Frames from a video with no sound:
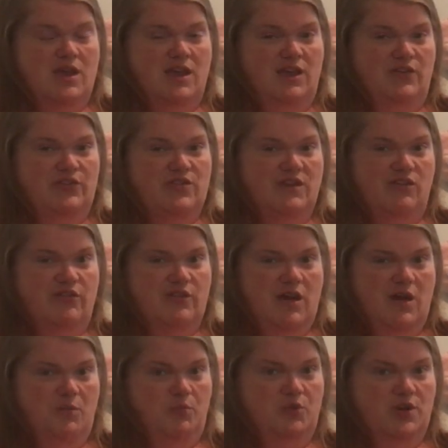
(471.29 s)
is this
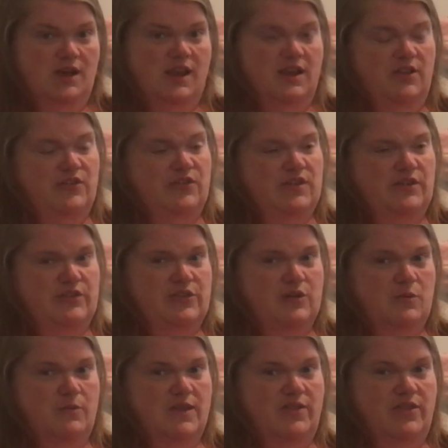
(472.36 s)
upgraded
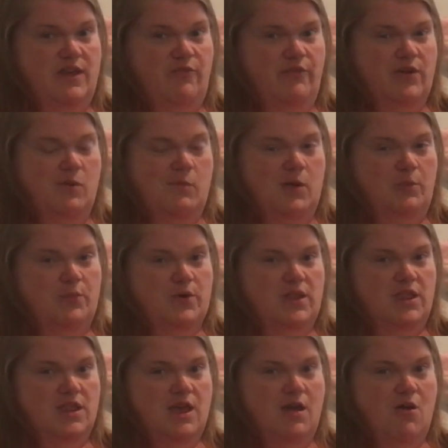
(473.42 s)
system that they've come up
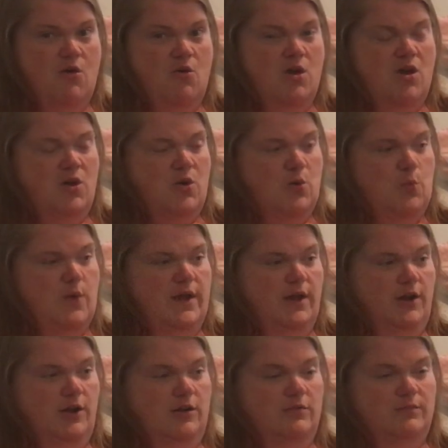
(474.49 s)
with now
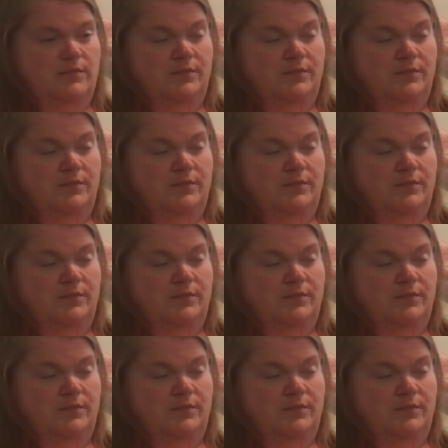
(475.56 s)
where